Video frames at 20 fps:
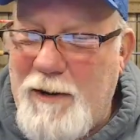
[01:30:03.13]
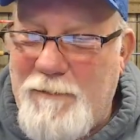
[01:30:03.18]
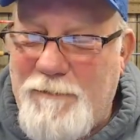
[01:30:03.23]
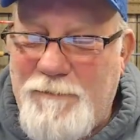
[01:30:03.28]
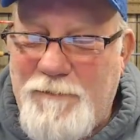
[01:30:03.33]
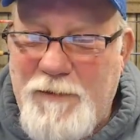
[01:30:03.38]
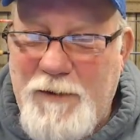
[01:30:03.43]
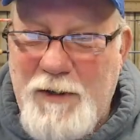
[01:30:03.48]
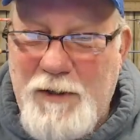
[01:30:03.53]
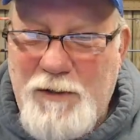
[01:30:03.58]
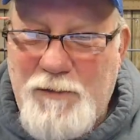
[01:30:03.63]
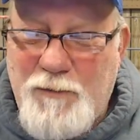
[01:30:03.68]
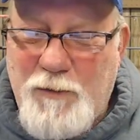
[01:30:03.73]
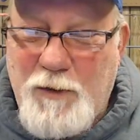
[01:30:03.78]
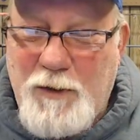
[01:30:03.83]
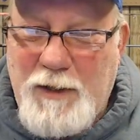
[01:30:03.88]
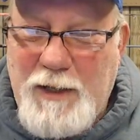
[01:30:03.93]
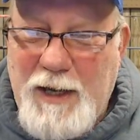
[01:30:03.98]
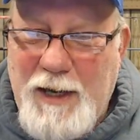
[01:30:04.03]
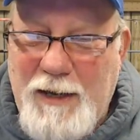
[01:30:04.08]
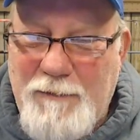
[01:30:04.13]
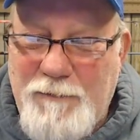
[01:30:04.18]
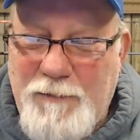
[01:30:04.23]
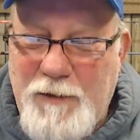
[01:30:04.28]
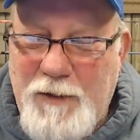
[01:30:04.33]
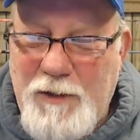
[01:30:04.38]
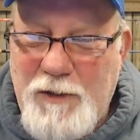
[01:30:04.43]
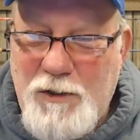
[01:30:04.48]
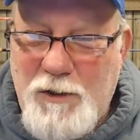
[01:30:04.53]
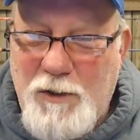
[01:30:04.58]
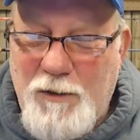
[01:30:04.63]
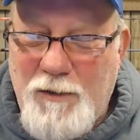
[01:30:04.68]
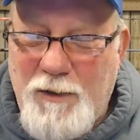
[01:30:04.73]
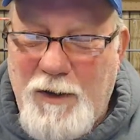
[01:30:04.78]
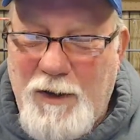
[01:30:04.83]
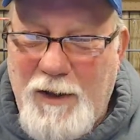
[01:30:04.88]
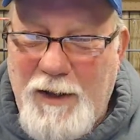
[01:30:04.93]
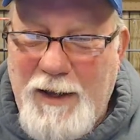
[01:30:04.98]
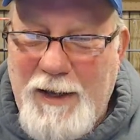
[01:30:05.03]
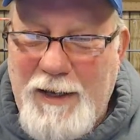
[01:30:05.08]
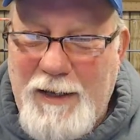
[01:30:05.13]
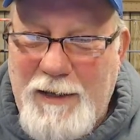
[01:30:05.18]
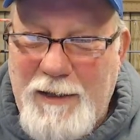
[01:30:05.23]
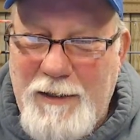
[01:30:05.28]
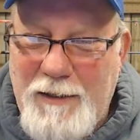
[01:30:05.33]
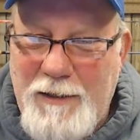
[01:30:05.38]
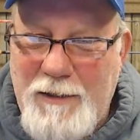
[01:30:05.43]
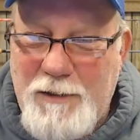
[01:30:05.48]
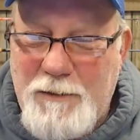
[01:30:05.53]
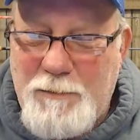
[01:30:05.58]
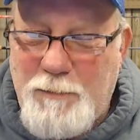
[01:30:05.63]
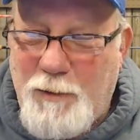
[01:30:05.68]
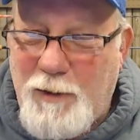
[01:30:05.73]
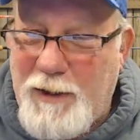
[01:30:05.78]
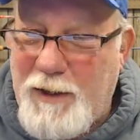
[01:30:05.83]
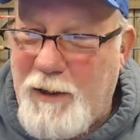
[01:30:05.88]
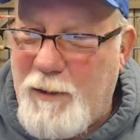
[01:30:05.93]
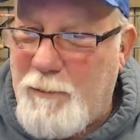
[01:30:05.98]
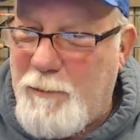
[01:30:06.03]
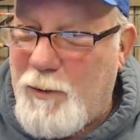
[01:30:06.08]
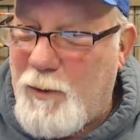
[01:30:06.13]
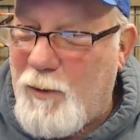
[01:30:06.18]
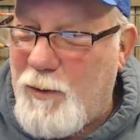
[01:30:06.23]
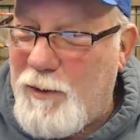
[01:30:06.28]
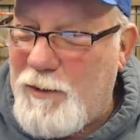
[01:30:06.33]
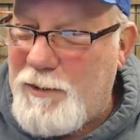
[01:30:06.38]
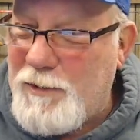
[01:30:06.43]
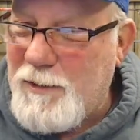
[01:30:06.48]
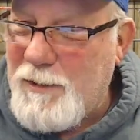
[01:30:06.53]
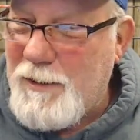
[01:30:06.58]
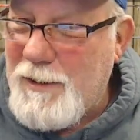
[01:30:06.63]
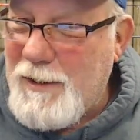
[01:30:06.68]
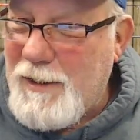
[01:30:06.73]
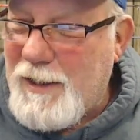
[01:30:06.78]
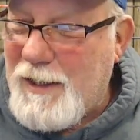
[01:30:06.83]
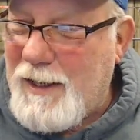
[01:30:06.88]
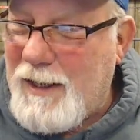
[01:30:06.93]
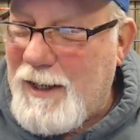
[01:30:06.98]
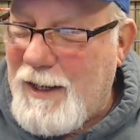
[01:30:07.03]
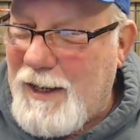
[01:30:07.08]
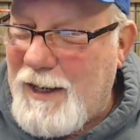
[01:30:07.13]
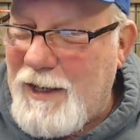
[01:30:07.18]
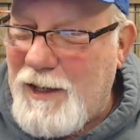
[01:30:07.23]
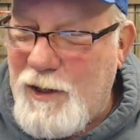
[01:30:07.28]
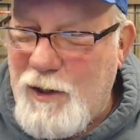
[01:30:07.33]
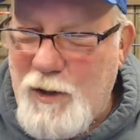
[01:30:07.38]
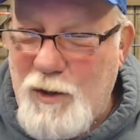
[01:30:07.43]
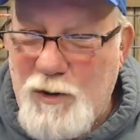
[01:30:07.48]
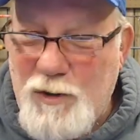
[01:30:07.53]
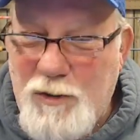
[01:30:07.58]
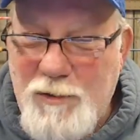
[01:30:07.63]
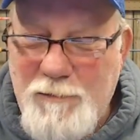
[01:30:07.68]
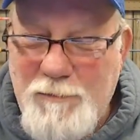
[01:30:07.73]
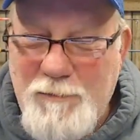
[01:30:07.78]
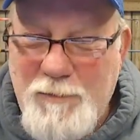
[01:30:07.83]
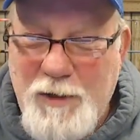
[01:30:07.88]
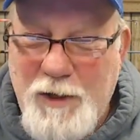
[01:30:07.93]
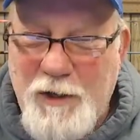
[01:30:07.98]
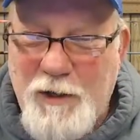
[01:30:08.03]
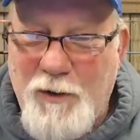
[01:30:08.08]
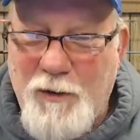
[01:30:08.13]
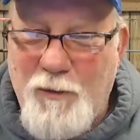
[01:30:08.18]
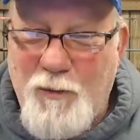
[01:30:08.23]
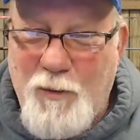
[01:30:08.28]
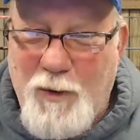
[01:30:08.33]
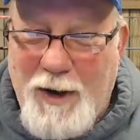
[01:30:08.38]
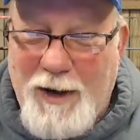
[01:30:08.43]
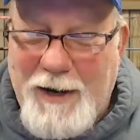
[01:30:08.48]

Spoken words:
to fish for catfish on the lake is planer boards. And I year round.